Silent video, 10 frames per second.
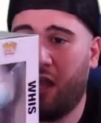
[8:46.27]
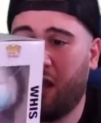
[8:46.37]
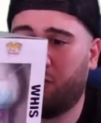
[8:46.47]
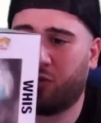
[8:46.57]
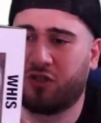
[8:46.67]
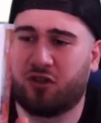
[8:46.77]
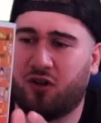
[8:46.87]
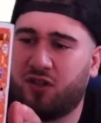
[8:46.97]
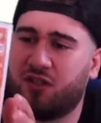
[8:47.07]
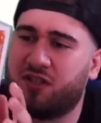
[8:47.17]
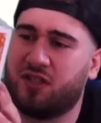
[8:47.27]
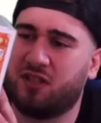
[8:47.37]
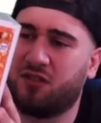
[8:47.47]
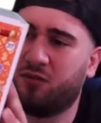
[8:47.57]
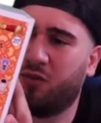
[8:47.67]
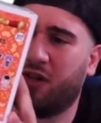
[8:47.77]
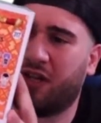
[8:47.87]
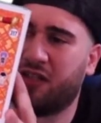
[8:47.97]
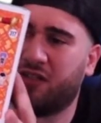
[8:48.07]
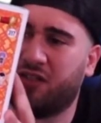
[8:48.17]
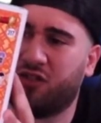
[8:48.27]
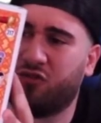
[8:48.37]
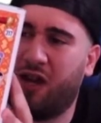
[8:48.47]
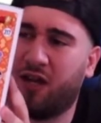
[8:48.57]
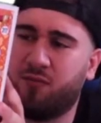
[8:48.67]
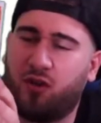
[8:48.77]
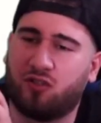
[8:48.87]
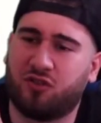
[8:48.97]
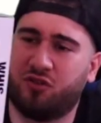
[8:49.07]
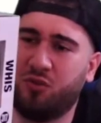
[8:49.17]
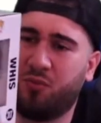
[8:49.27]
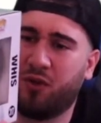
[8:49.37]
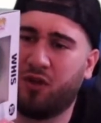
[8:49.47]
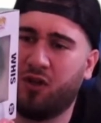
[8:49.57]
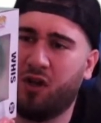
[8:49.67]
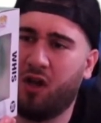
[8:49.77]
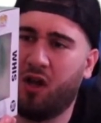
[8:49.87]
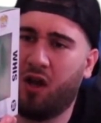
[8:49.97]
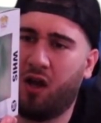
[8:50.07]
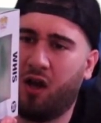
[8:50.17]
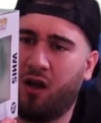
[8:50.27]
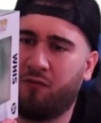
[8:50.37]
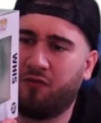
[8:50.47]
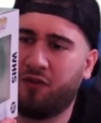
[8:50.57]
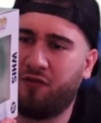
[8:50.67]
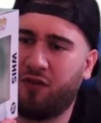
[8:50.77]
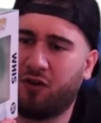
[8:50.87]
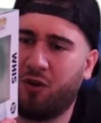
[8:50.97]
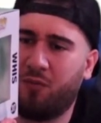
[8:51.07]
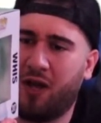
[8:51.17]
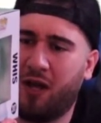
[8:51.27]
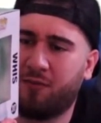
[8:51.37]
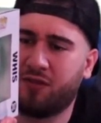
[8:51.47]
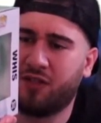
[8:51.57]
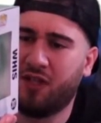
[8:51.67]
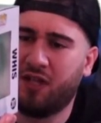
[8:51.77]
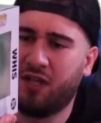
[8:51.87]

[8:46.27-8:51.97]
and we're starting to see this is where it gets into Dragon Ball Super um, for the Funko Pops.